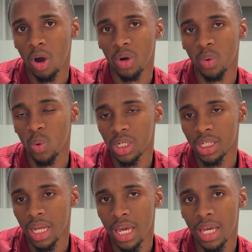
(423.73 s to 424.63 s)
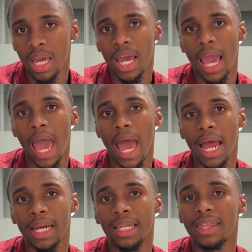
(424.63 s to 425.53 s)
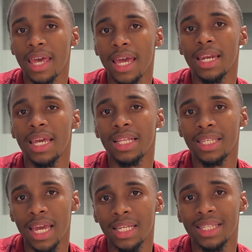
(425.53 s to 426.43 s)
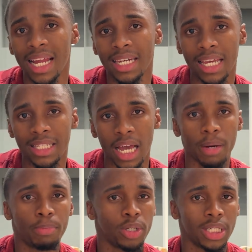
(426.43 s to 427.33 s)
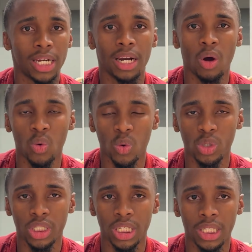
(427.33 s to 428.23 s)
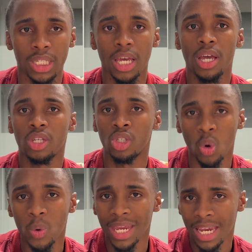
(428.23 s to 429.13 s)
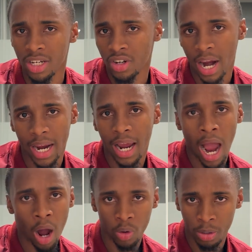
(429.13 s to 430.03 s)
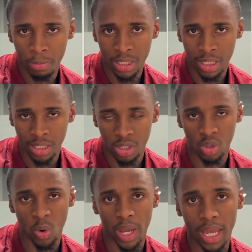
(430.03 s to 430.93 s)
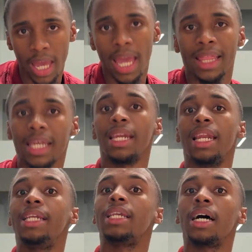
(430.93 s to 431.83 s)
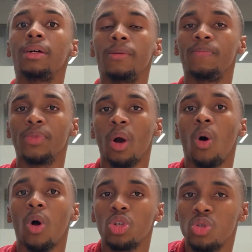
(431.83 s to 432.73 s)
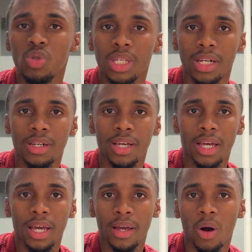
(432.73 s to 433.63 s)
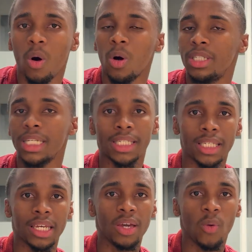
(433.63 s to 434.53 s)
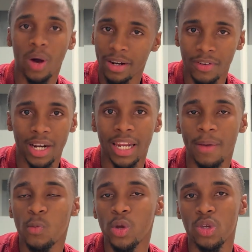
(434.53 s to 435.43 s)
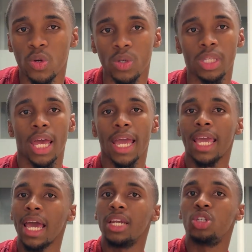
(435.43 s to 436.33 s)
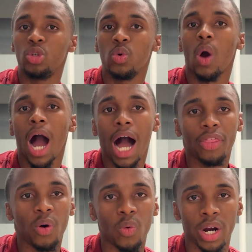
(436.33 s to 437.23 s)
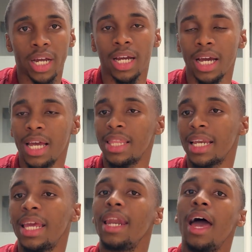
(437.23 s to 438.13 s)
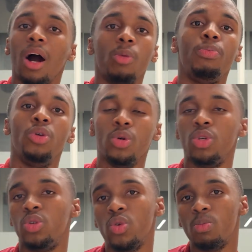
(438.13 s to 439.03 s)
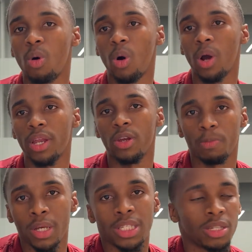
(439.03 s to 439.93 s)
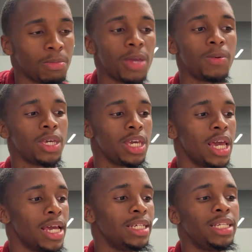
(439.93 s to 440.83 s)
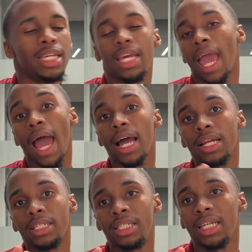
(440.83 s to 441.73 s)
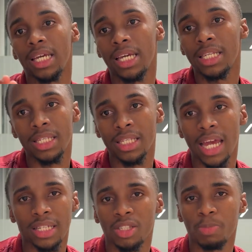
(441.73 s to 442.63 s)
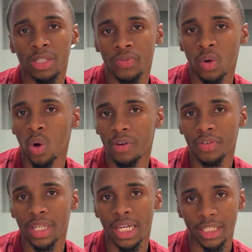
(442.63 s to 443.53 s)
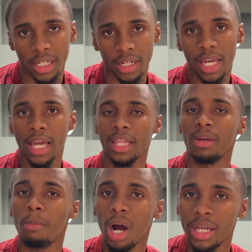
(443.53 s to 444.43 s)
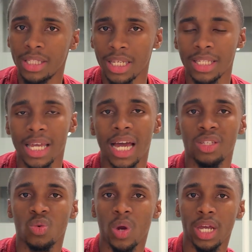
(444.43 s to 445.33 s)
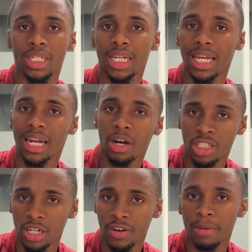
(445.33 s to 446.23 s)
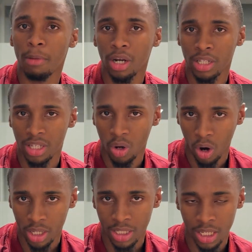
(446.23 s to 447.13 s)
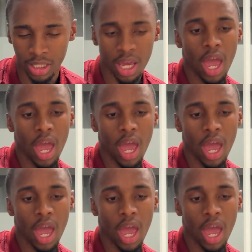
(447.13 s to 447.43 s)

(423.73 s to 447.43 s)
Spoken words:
on which day, and then it takes that data and puts it in our Google Sheets so we can track how the business is doing. Then Linda or Susan or Jessie, whatever name we used, can do other work that can help you do more in your business. Maybe she has a specific qualification in the marketing side where she can now generate marketing content,